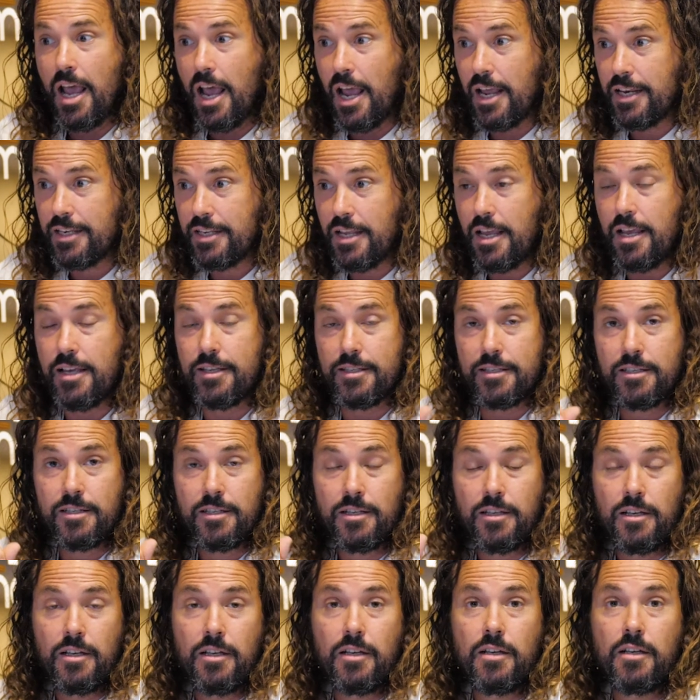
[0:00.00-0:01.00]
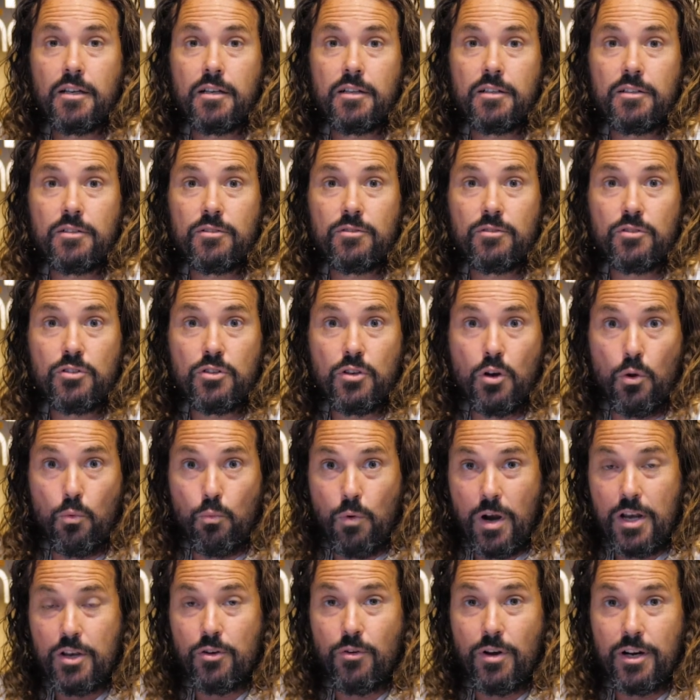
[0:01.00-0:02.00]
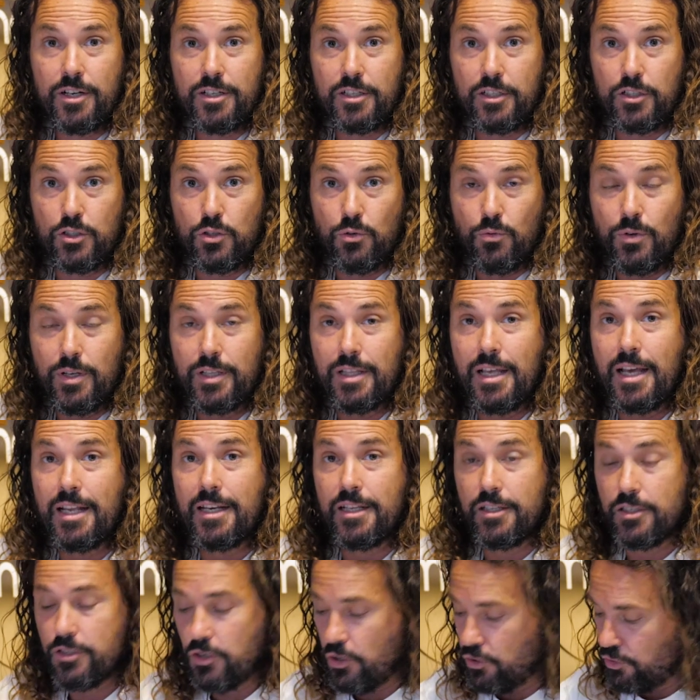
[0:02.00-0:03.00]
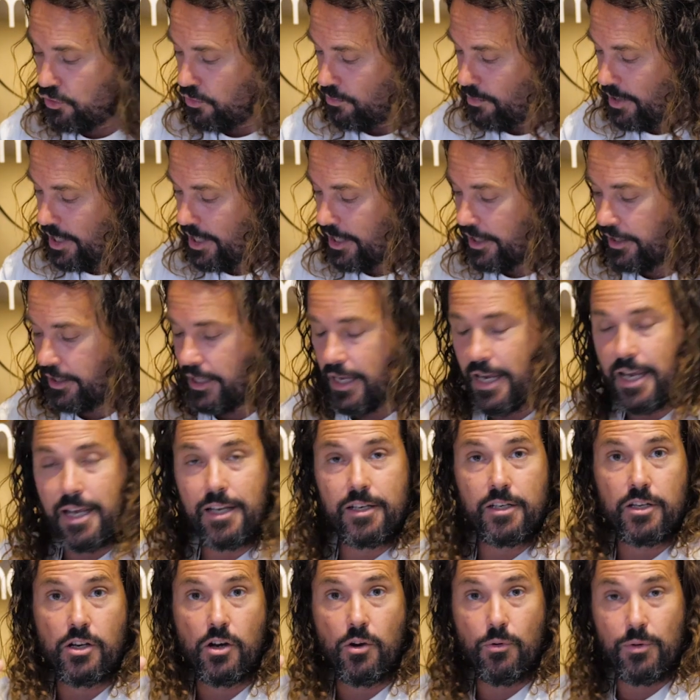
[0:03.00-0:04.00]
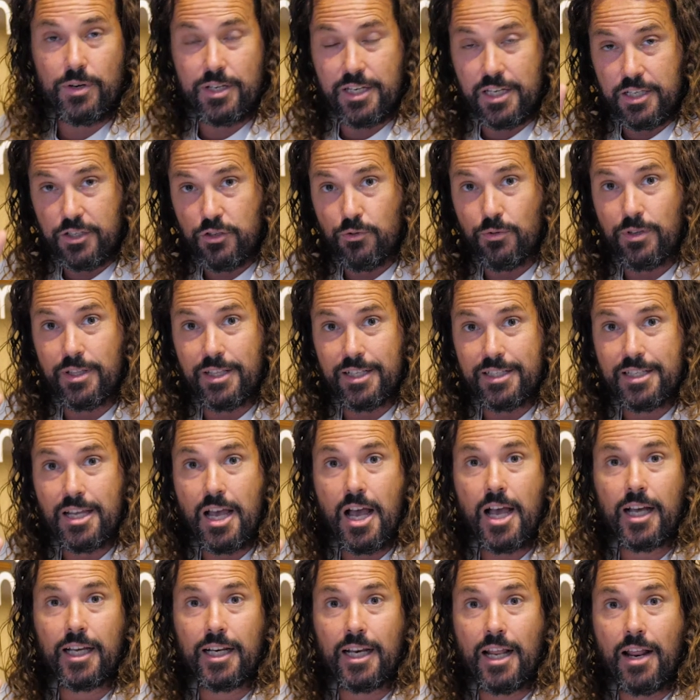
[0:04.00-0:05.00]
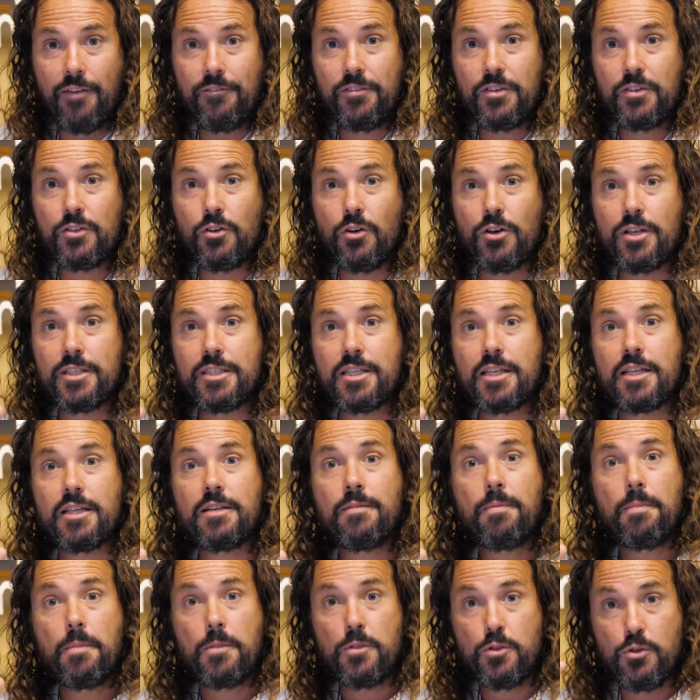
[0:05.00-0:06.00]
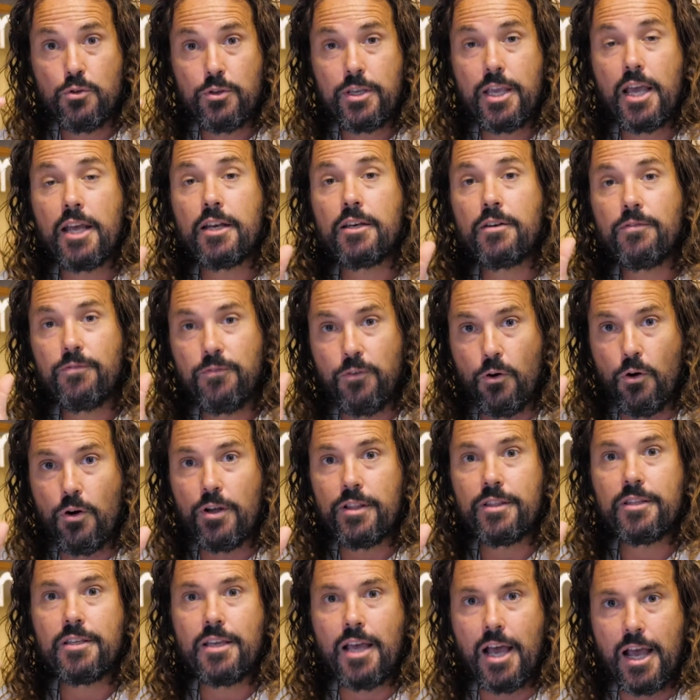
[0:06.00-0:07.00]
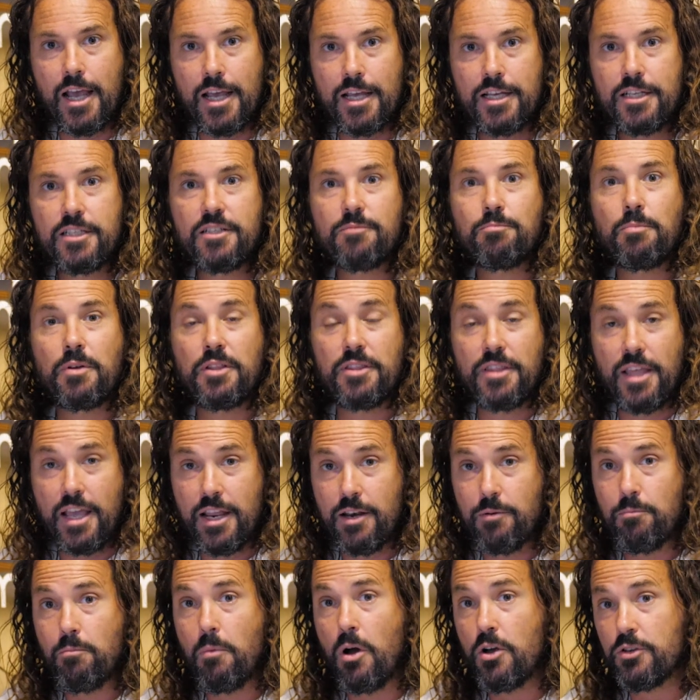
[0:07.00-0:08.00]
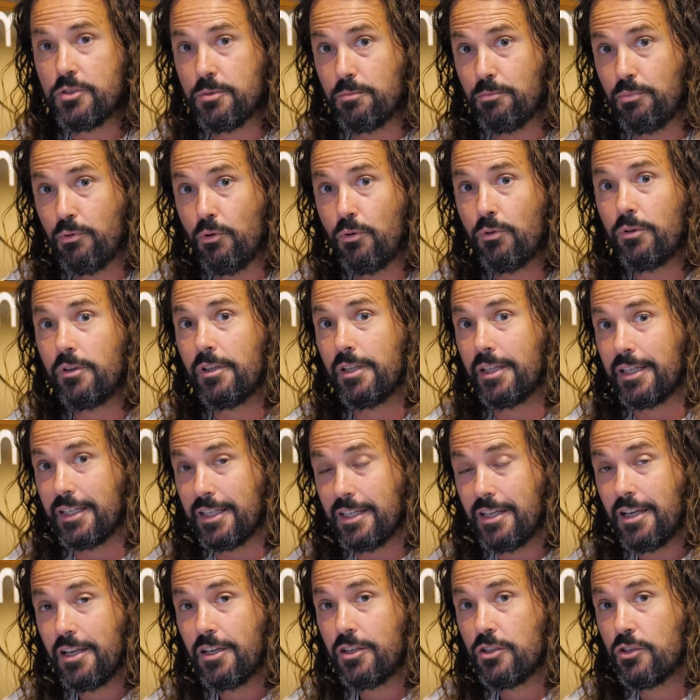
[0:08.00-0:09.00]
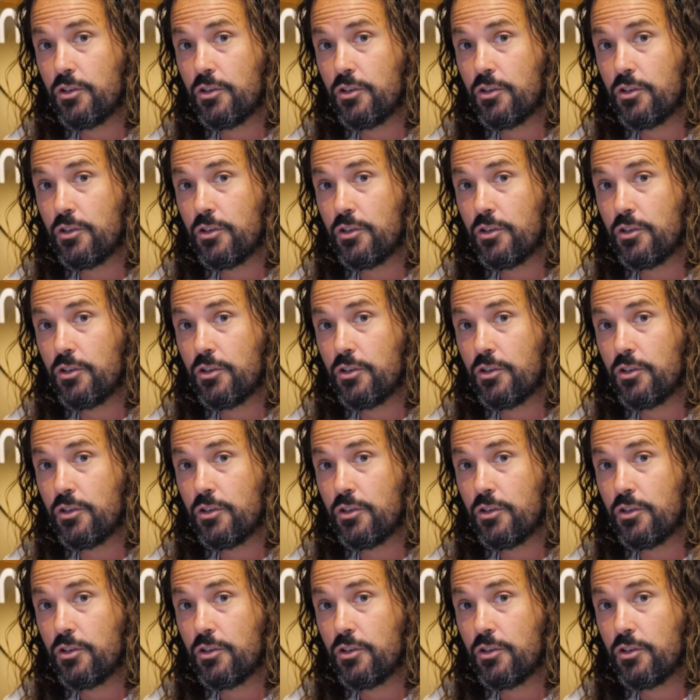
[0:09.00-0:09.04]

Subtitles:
And yes, when you're actually doing that in social media land, and you're doing the targeted advertising, you can define the age, but then most importantly,